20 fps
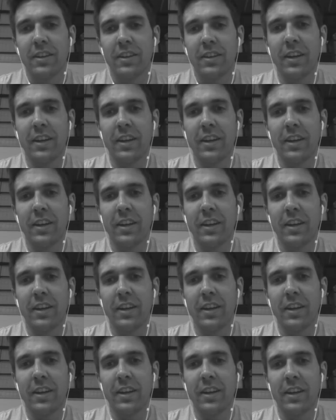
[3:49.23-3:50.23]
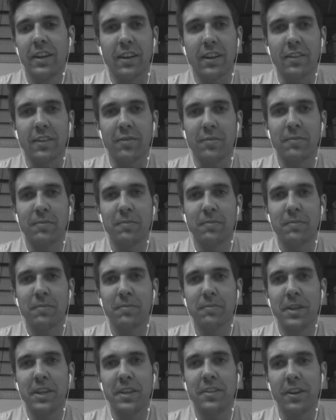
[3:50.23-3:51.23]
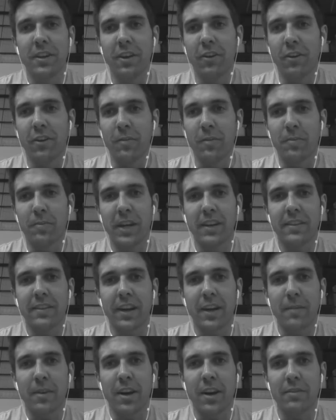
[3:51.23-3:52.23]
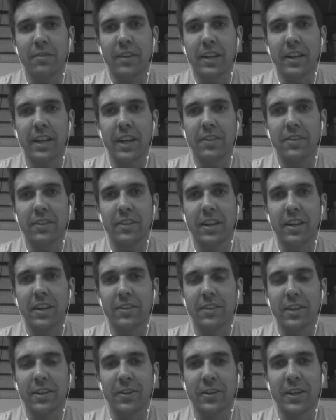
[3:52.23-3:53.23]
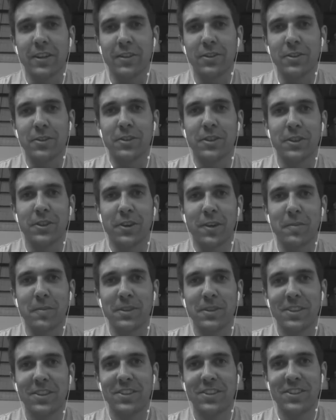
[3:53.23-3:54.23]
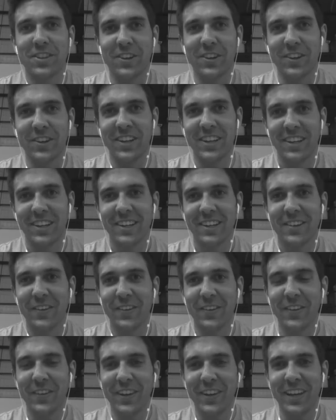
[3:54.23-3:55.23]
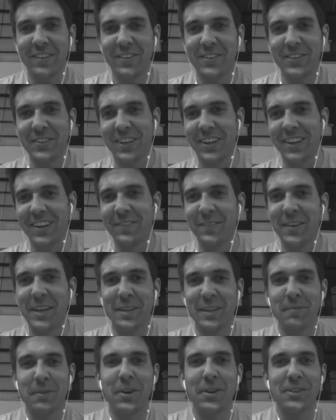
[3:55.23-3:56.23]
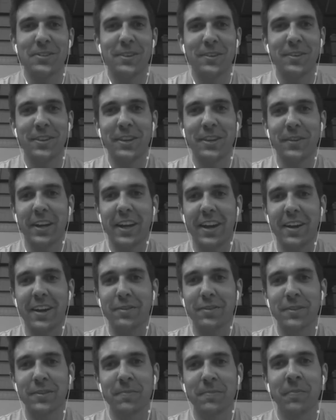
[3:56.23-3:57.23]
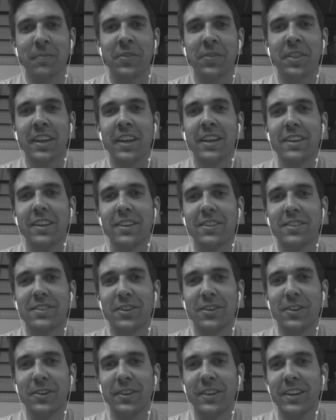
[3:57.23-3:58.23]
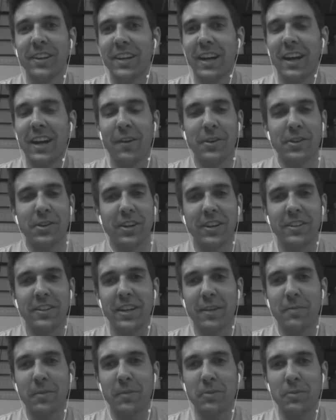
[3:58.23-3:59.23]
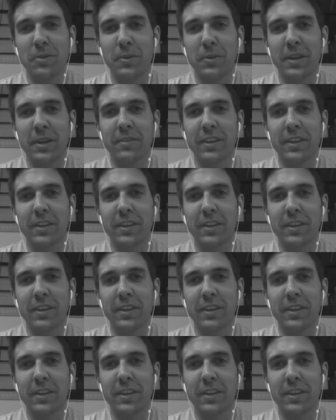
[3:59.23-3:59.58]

have a lot of PTO or paid time off vacation days like you guys do in Europe. So we have to make the most of everything we have. So I would try to take multiple week